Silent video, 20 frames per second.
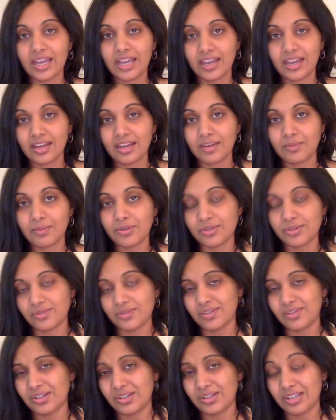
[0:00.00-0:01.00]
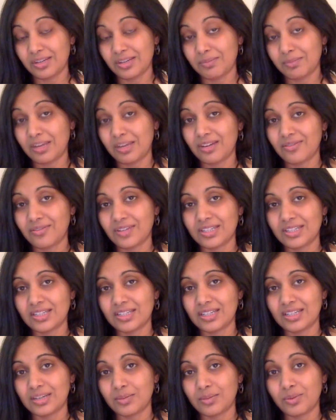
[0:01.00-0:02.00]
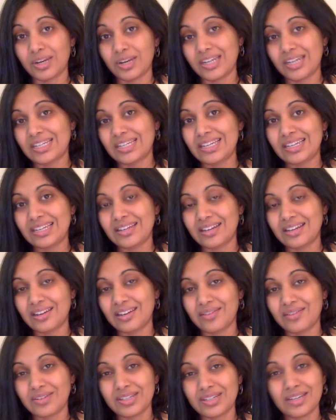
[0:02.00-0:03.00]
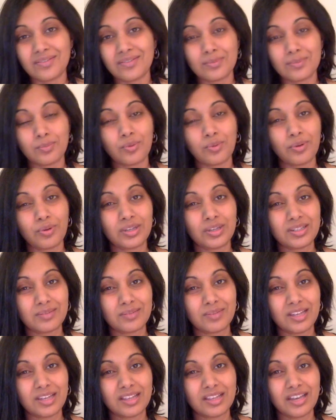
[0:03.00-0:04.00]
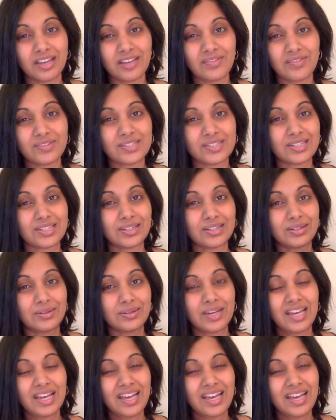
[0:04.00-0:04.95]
and I'm also very good at manifesting in what I need at every given point in my life, so